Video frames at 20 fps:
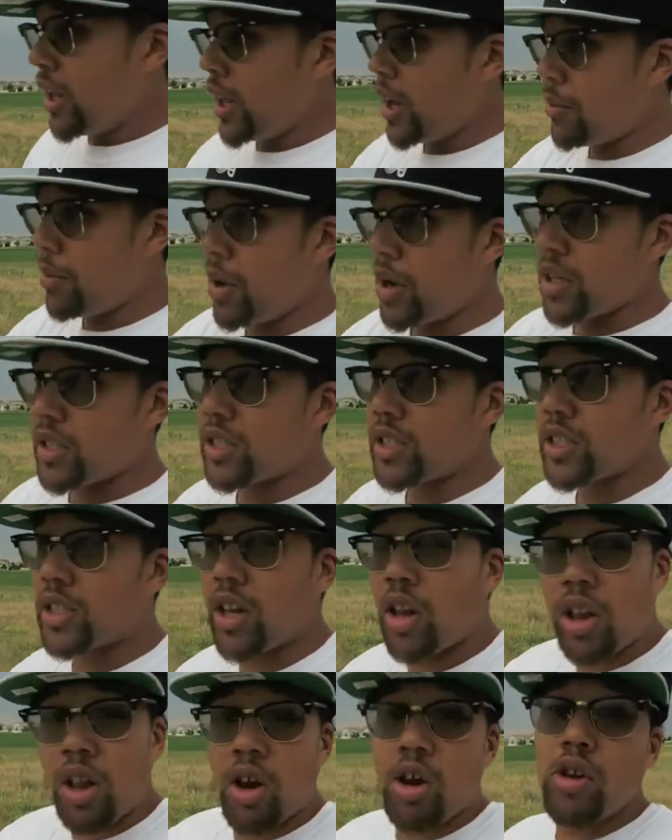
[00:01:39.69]
They purchase
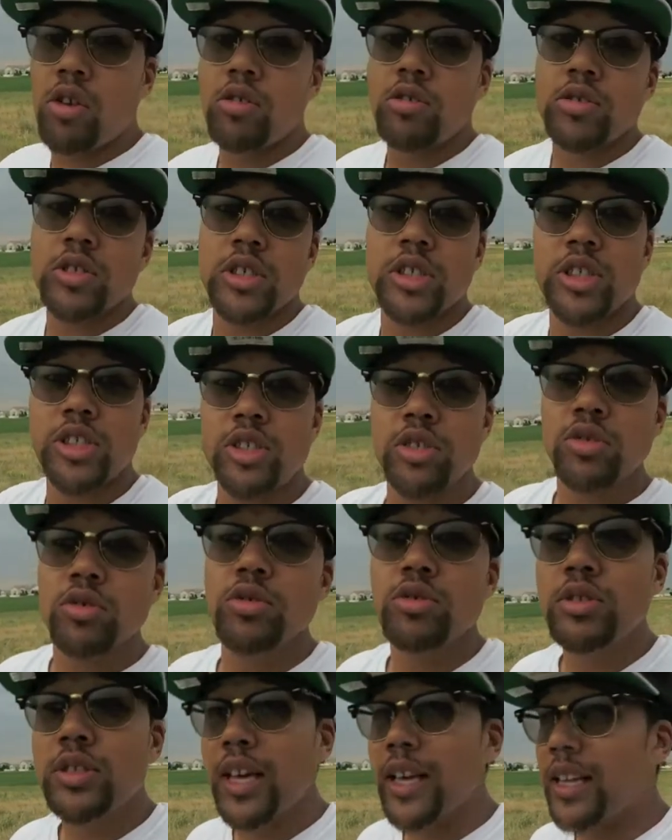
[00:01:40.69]
clothes and
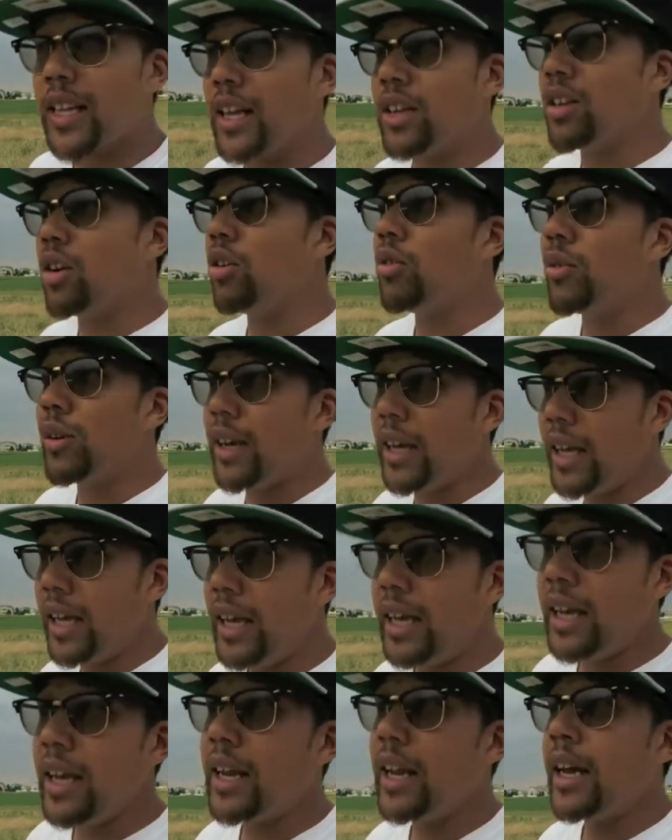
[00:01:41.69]
shoes that they don't
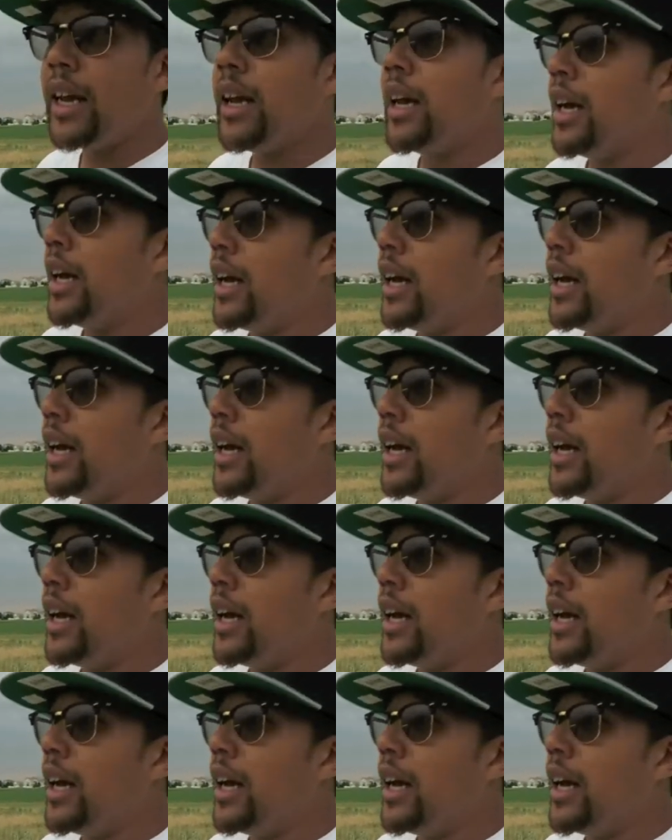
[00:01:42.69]
need.